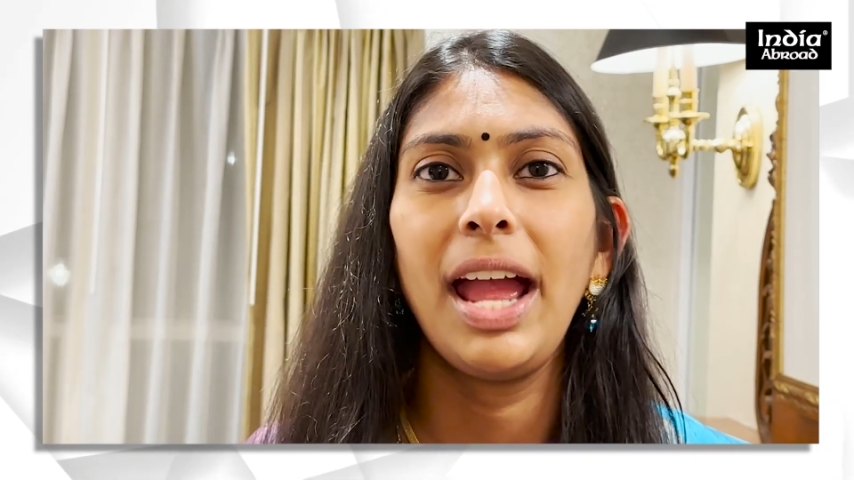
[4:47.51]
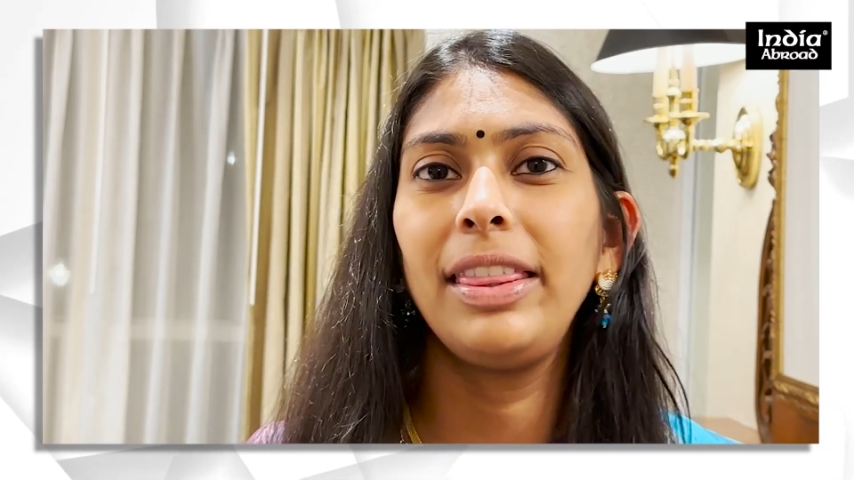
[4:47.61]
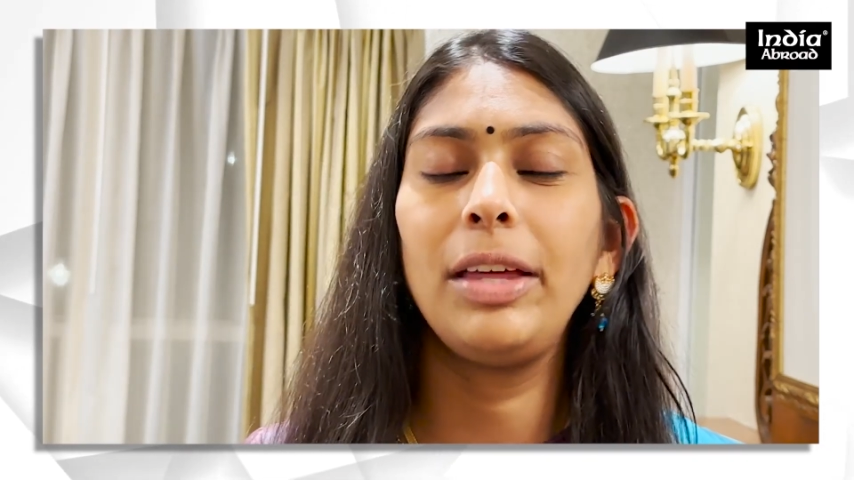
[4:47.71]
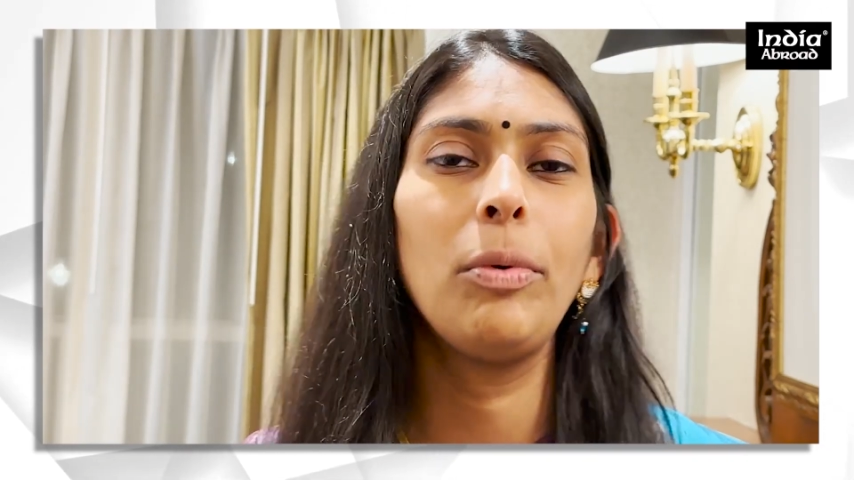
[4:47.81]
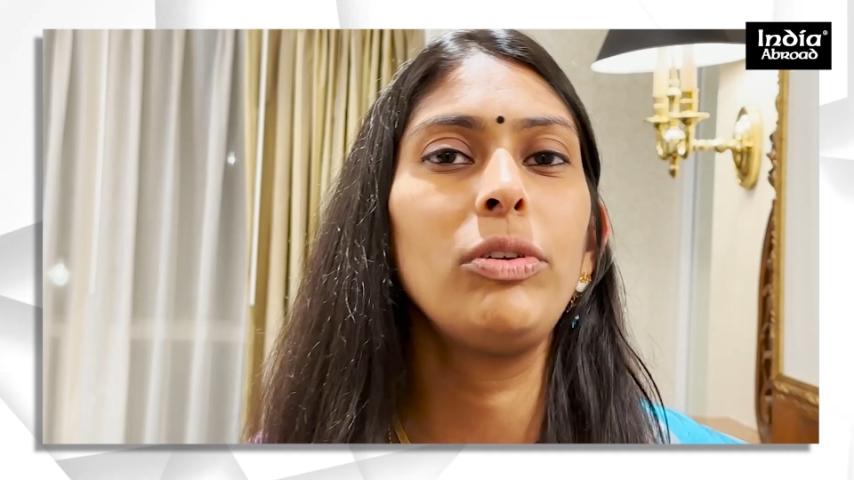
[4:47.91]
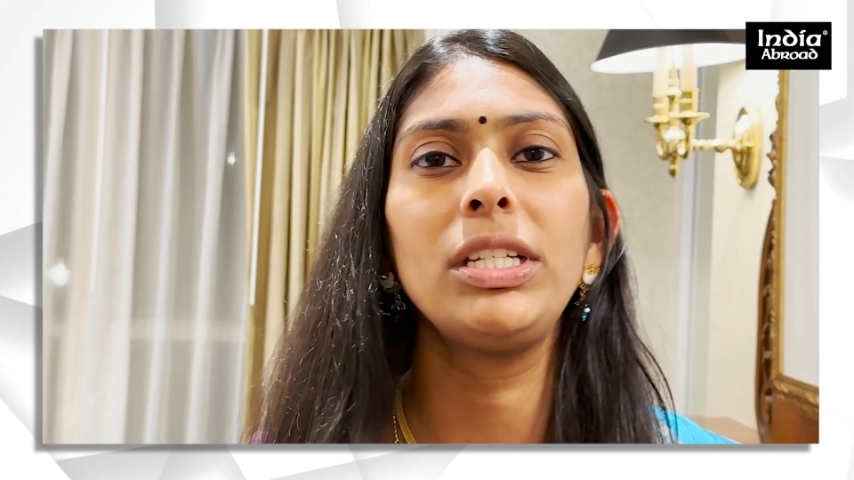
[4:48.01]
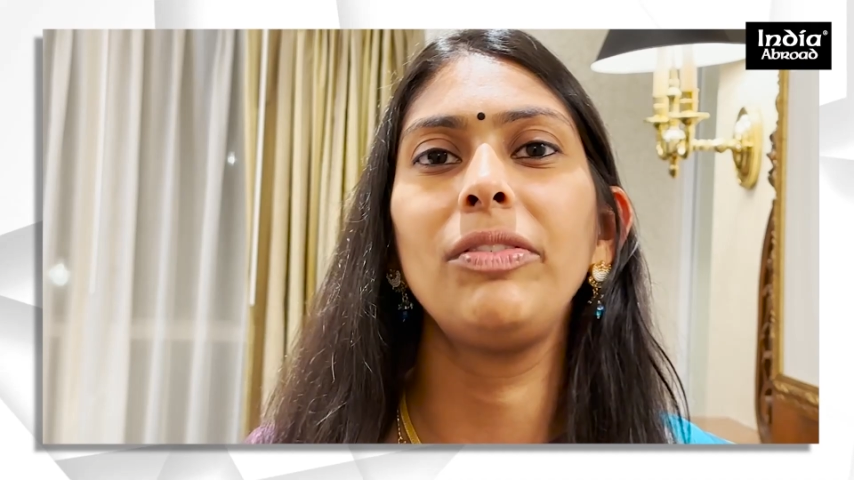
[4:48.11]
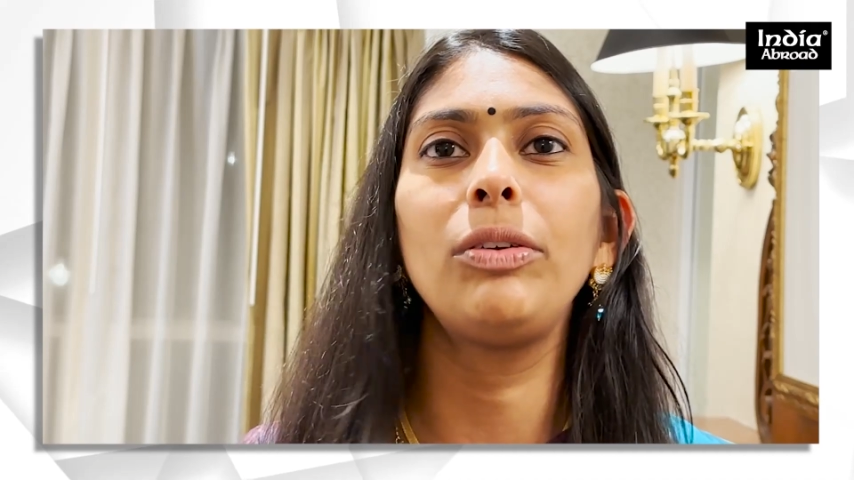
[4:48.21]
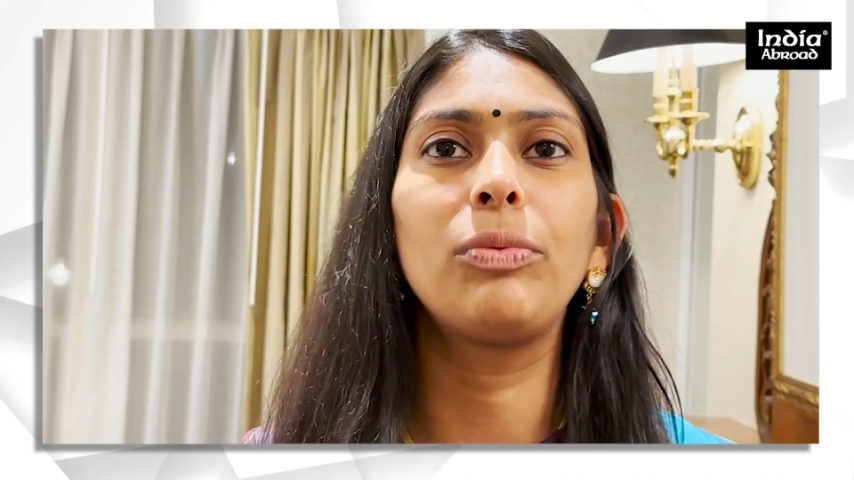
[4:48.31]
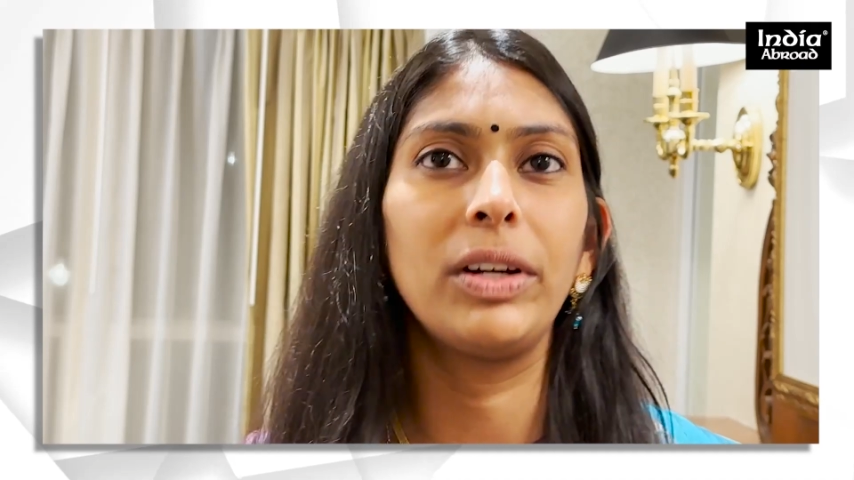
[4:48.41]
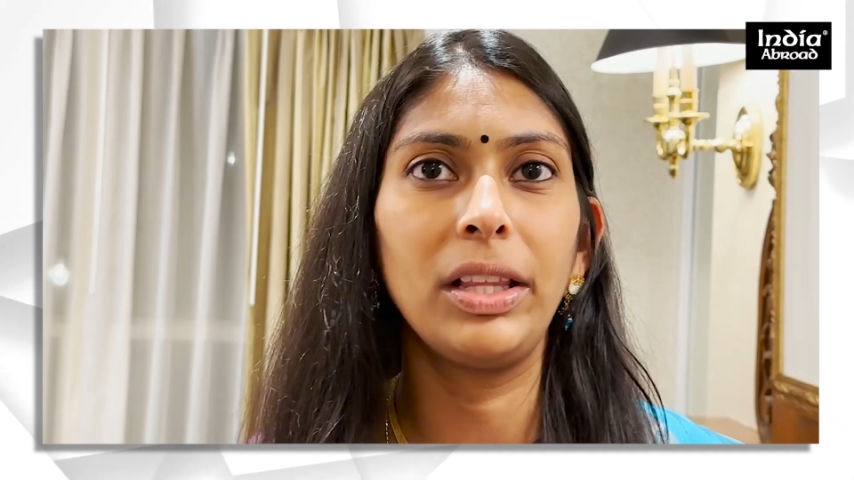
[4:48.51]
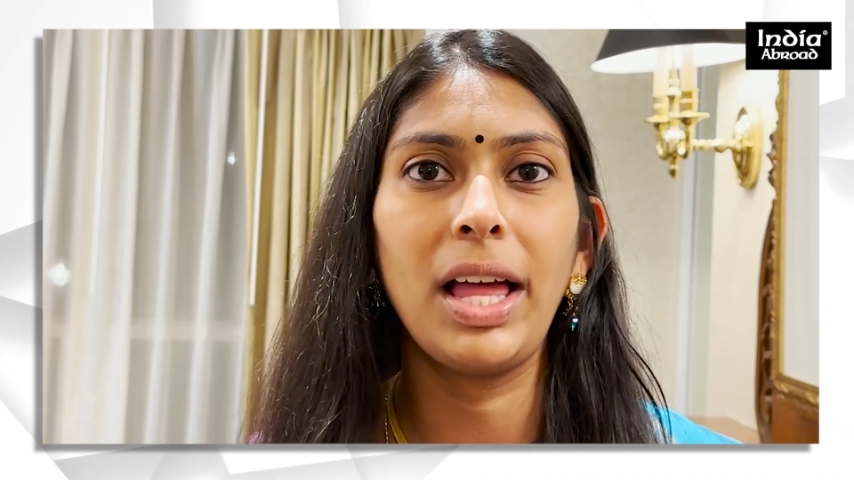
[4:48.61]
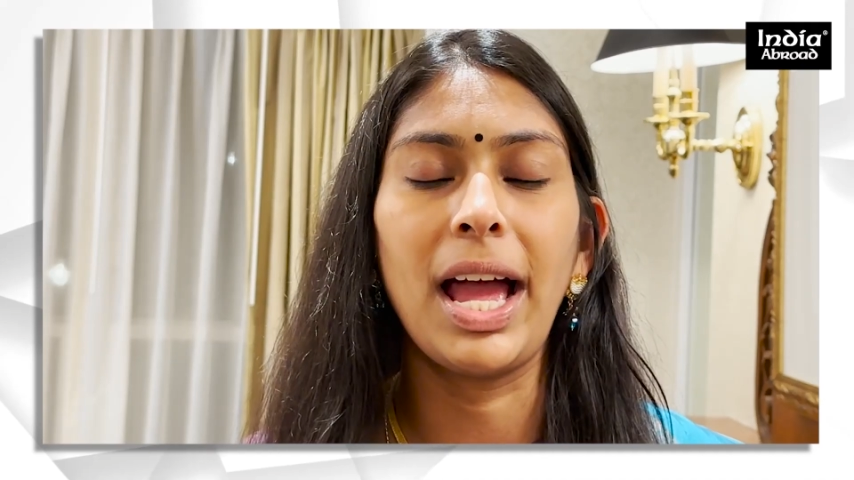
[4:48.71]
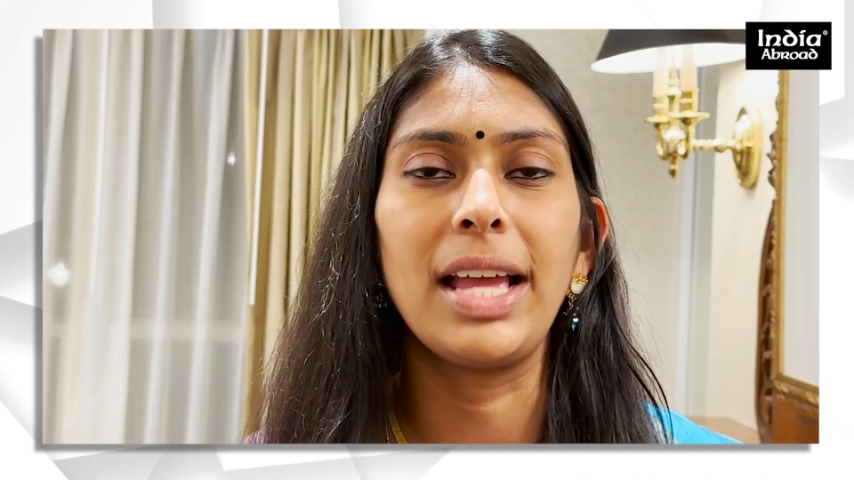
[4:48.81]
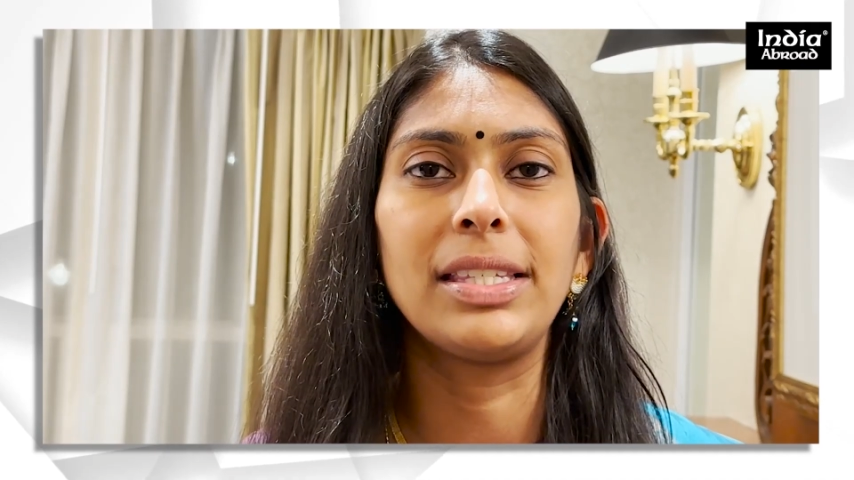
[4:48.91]
and they won't even
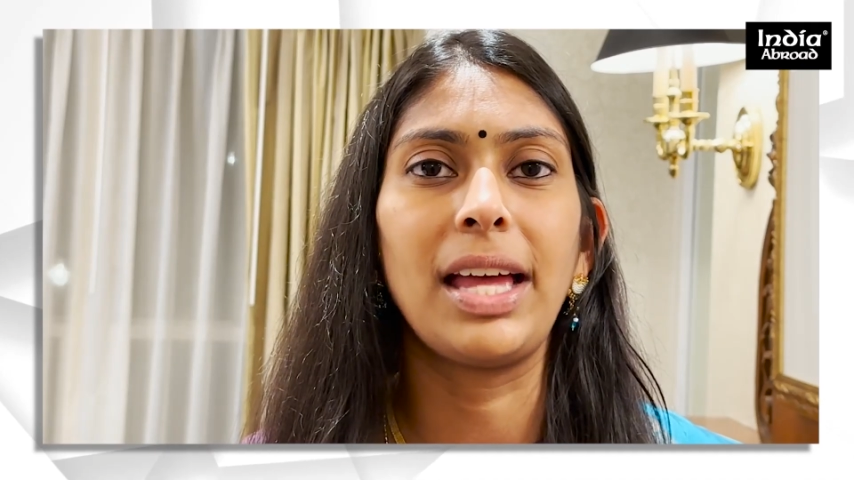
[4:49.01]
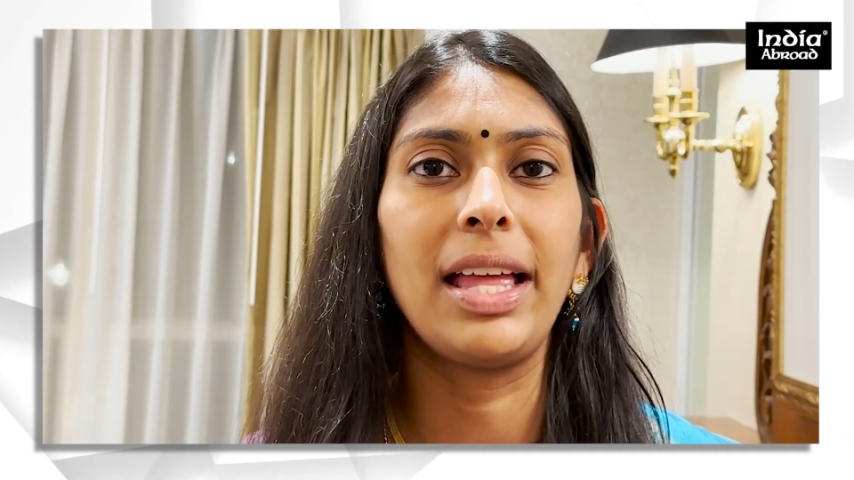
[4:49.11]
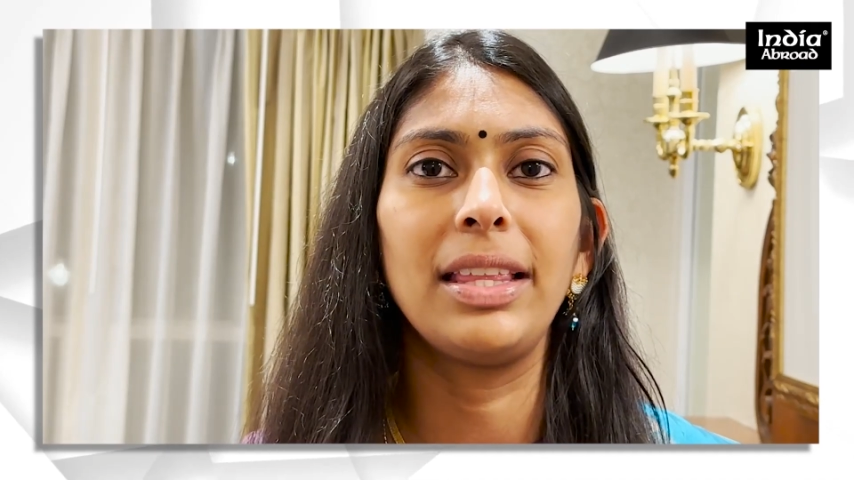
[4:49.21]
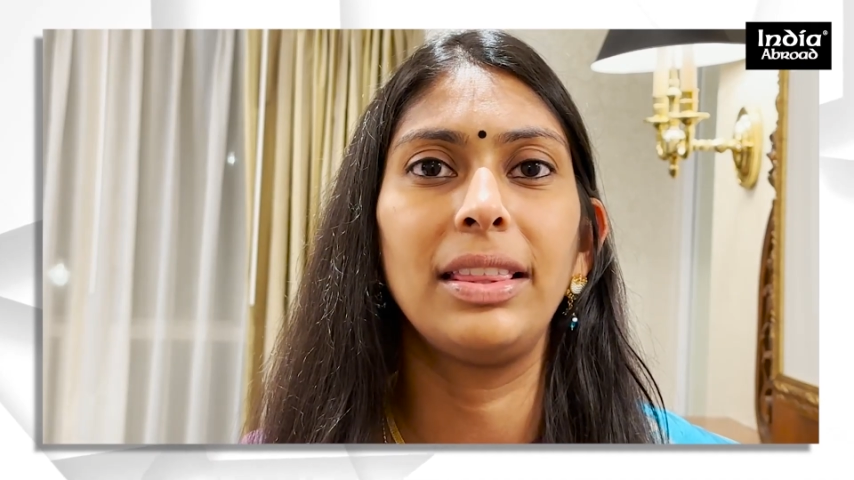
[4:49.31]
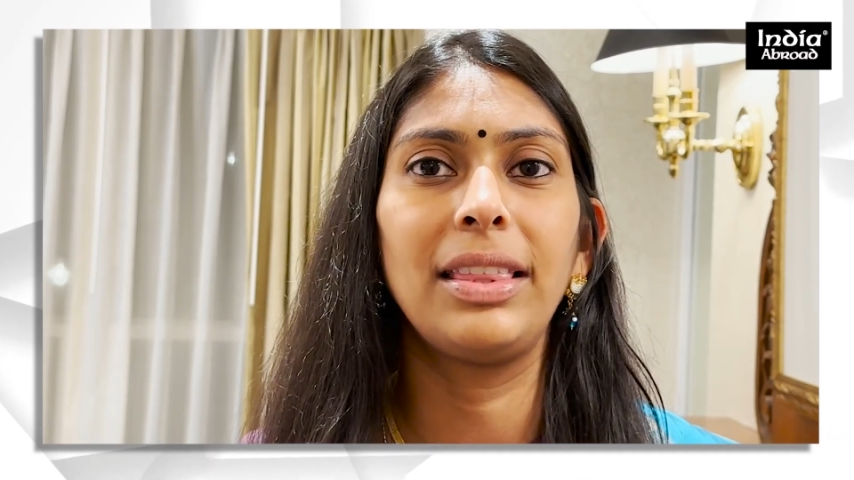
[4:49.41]
realize that